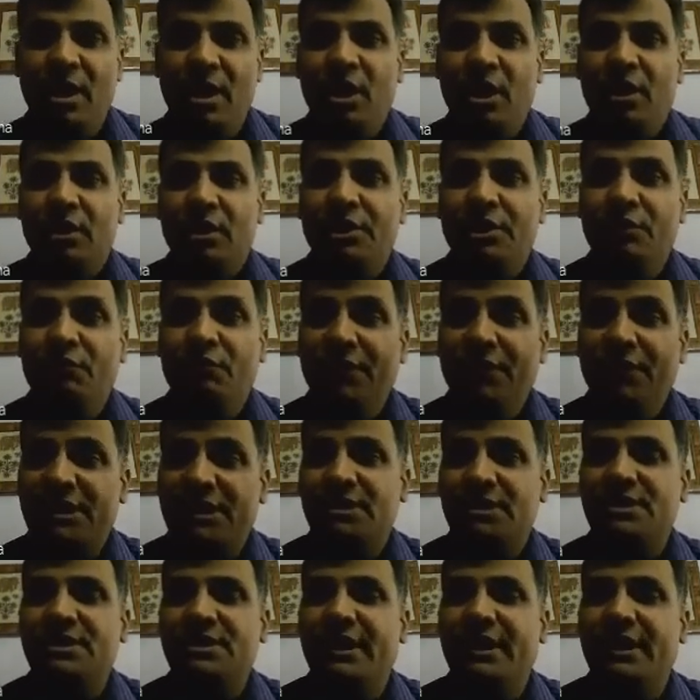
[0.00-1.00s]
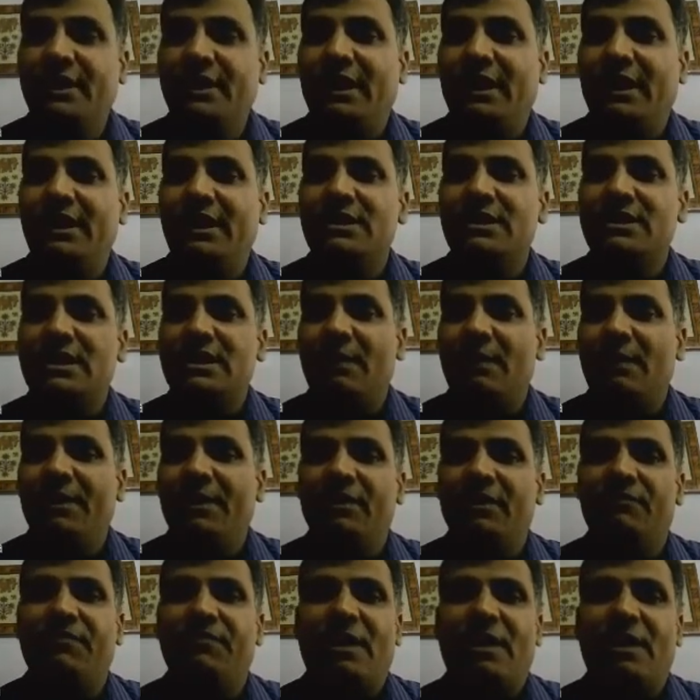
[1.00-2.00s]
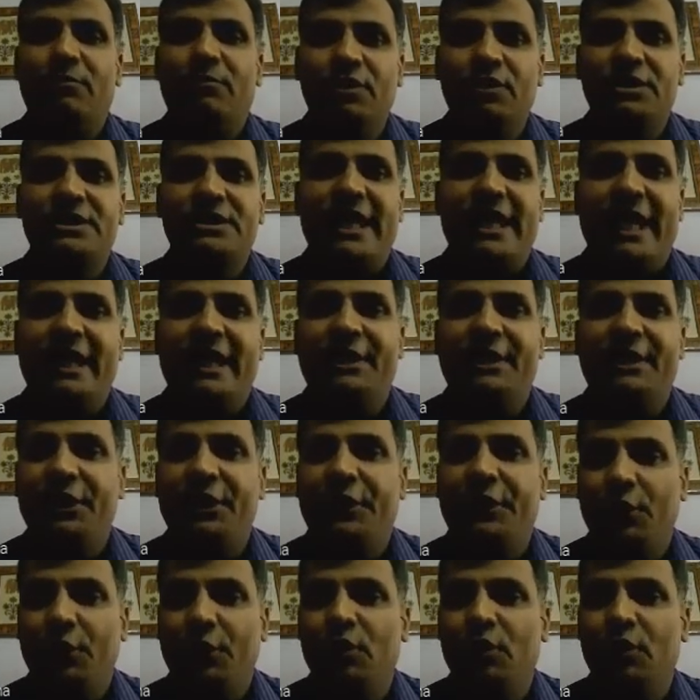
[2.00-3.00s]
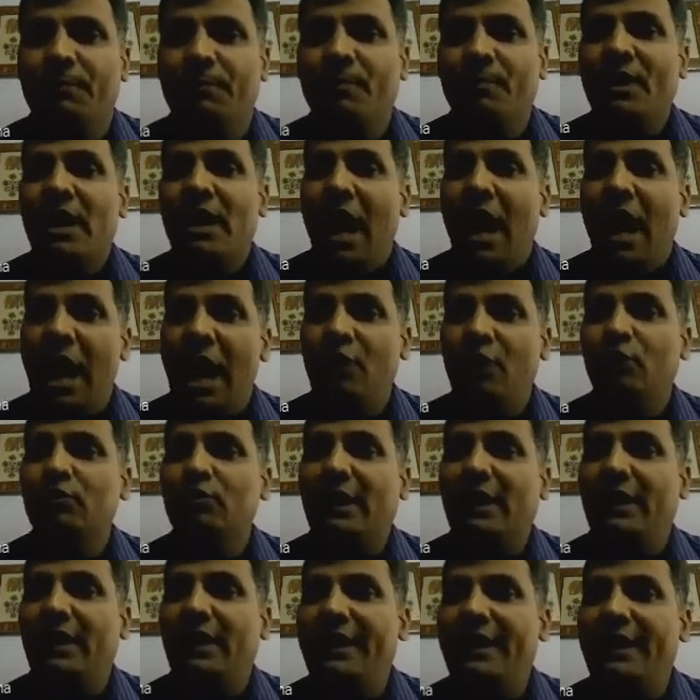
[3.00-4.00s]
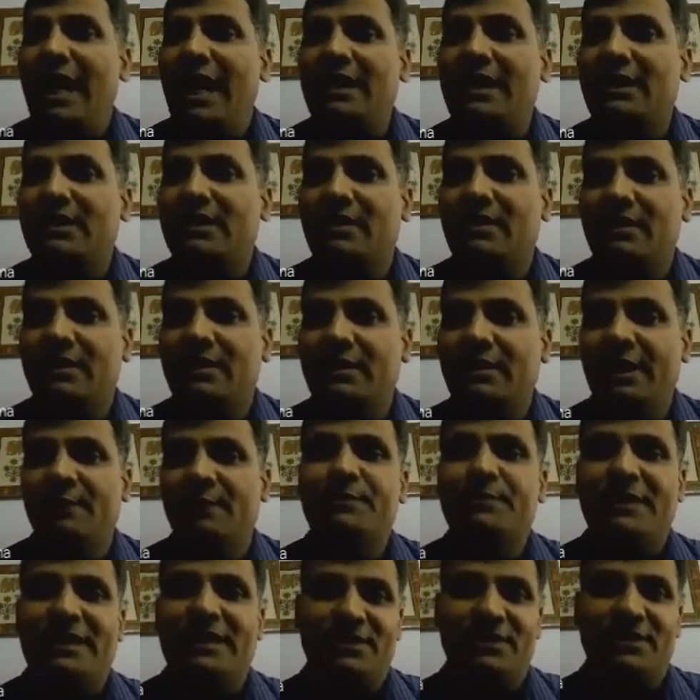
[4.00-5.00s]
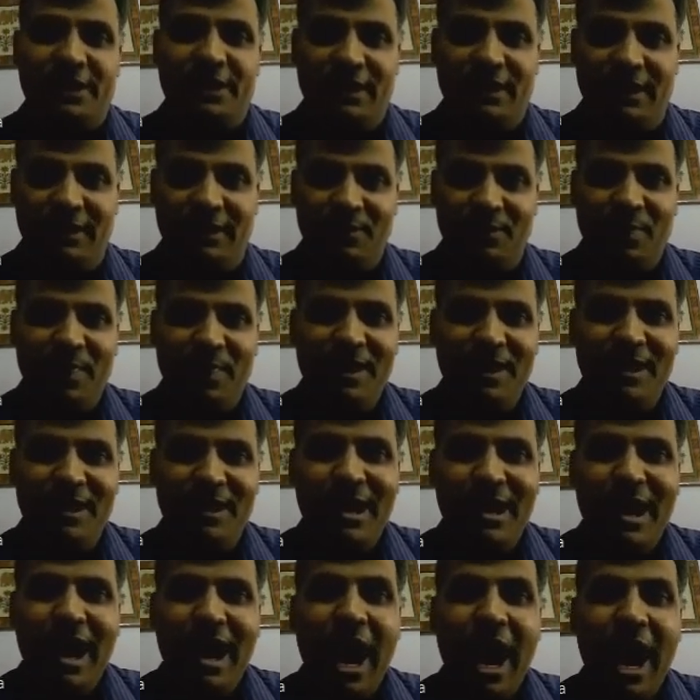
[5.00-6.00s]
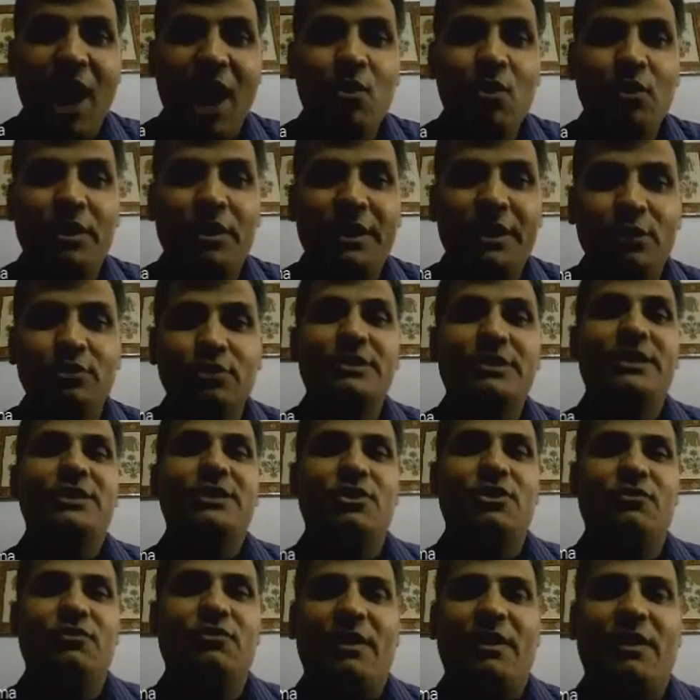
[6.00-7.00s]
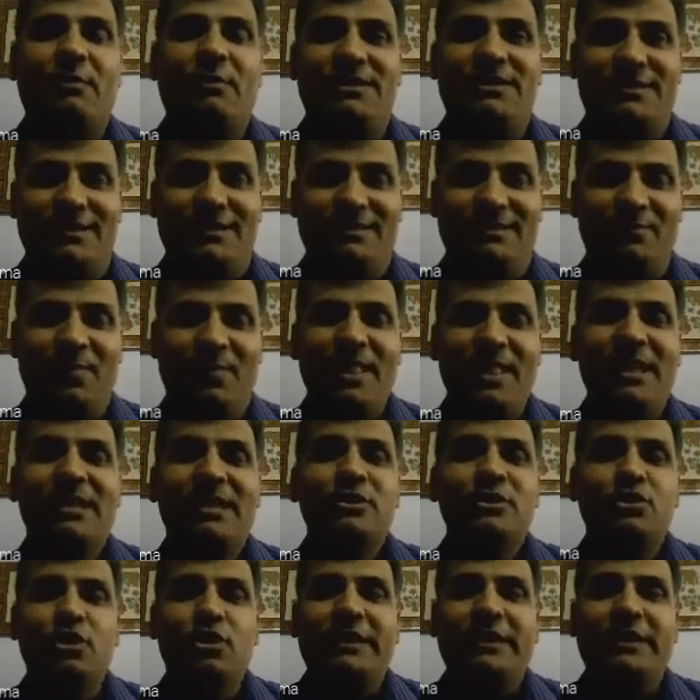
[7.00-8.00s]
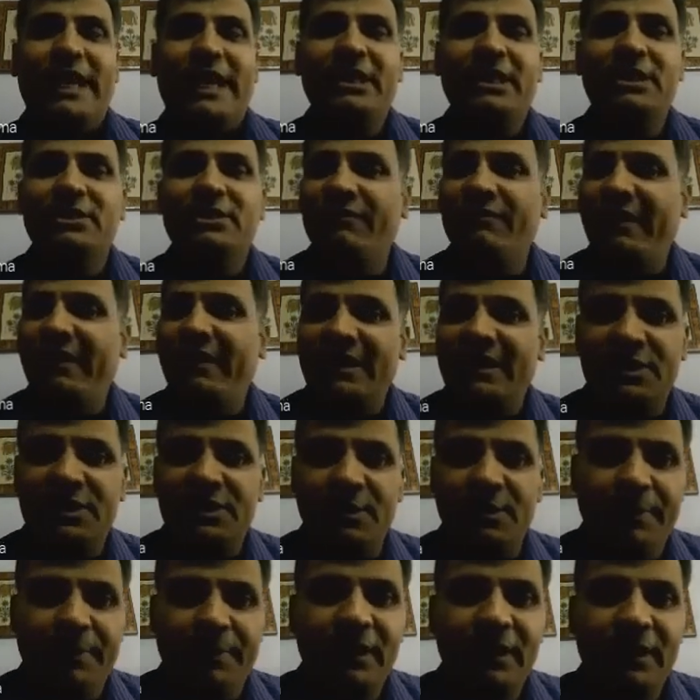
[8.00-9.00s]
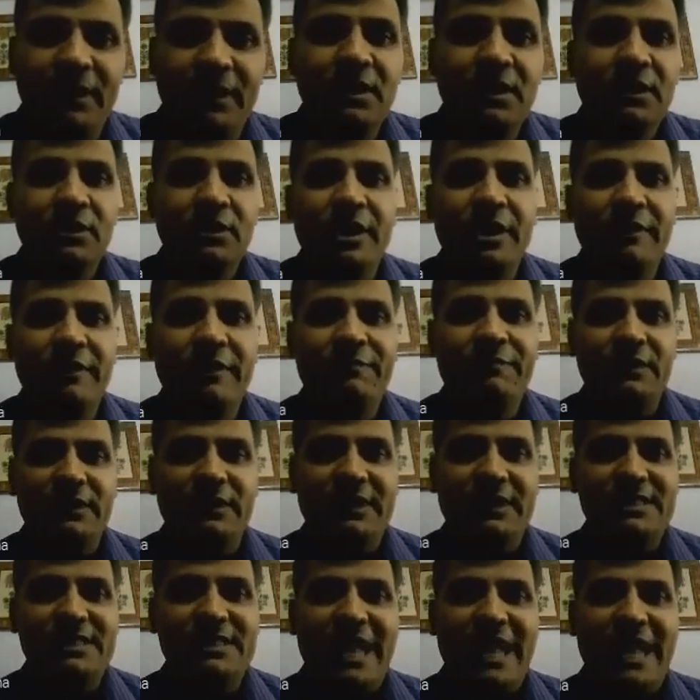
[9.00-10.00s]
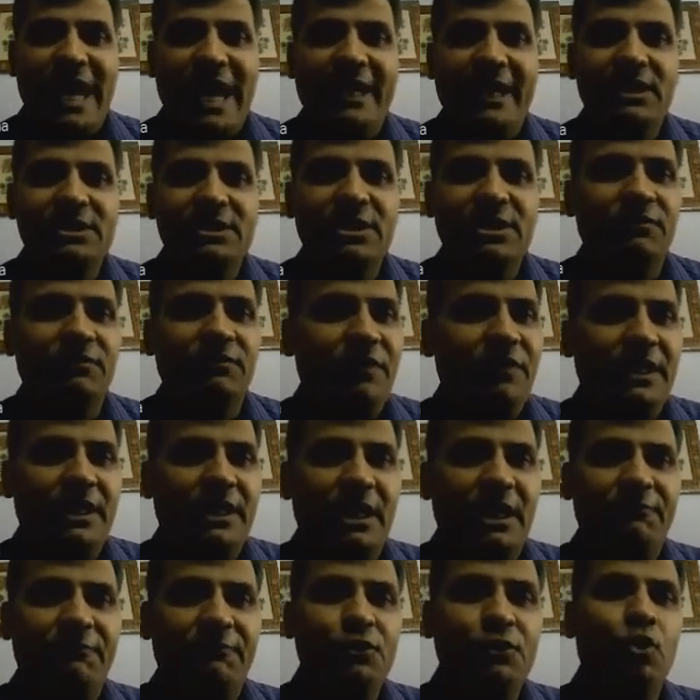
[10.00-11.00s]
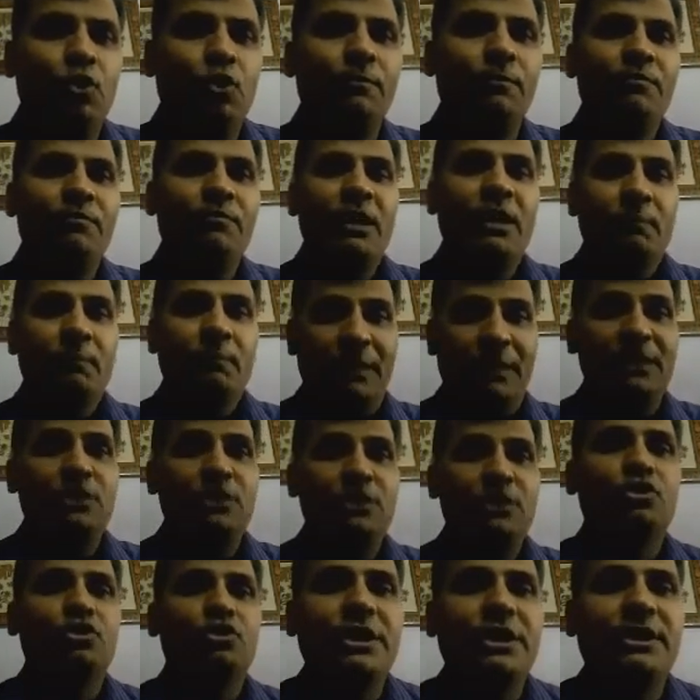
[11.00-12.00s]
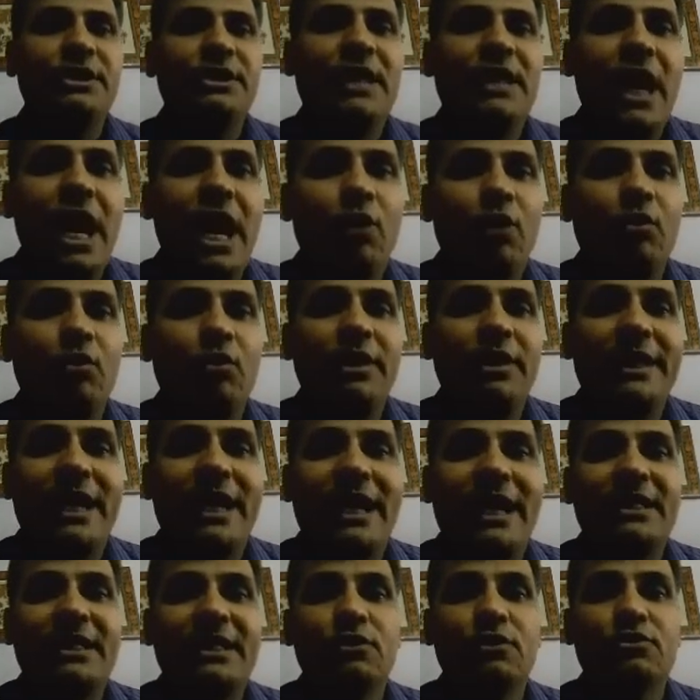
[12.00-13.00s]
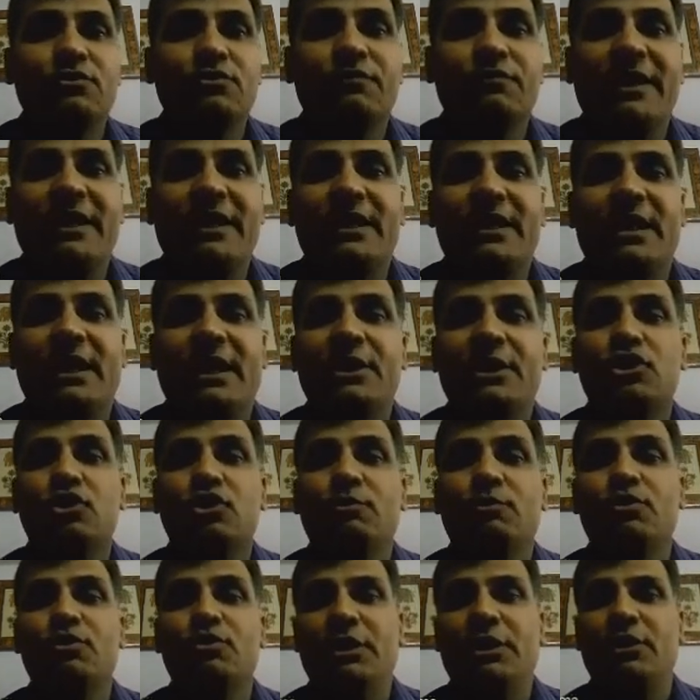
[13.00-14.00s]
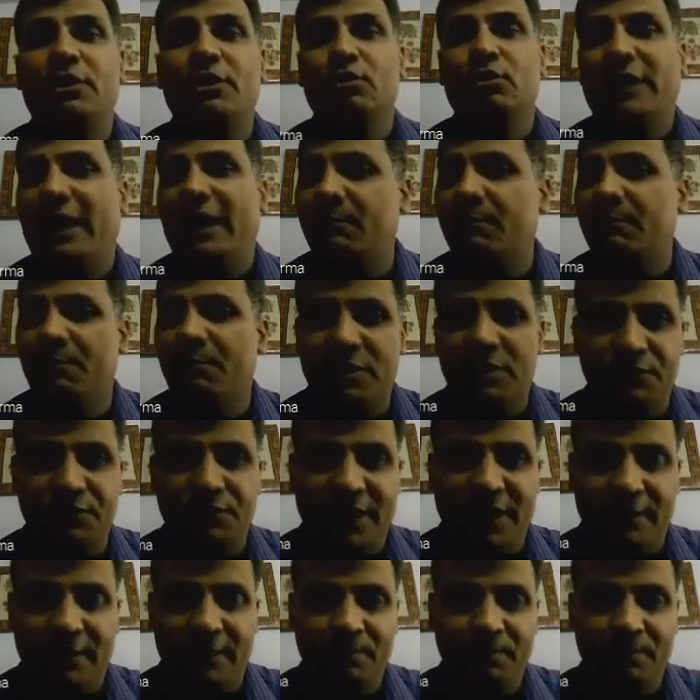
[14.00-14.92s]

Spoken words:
which signal is coming from which altitude, how the LIDAR keeps the signal, how gives this information. So that is very simple. If this slide is in front of you, please you see the how LIDAR gives vertical distribution to the atmosphere.